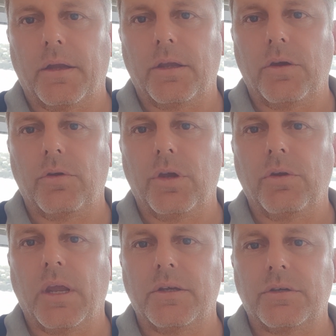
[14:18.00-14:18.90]
You
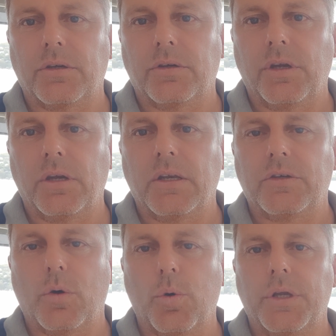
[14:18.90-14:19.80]
need to
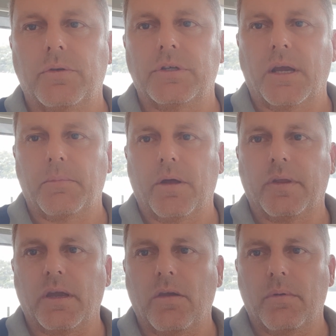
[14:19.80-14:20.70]
talk to your team like
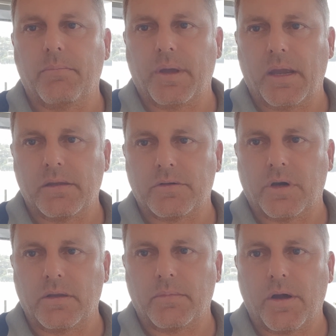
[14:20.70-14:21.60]
they're human beings,
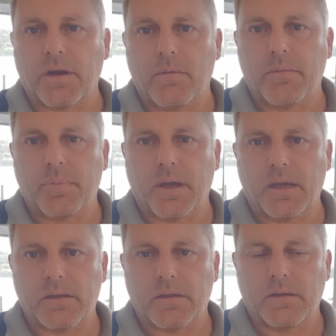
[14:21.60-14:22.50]
treat them like human
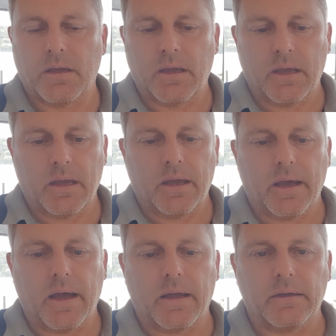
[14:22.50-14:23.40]
beings,
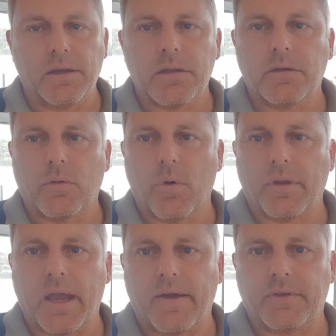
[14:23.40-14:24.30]
listen to what
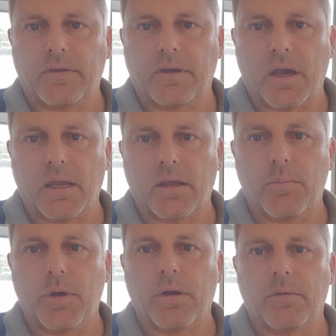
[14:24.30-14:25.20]
they have to say,
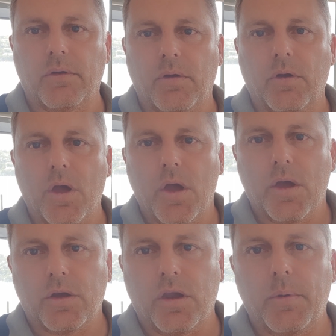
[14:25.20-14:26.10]

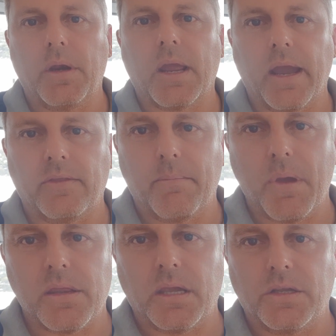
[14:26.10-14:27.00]
communicate the
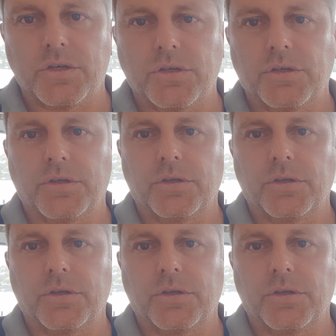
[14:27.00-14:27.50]
message.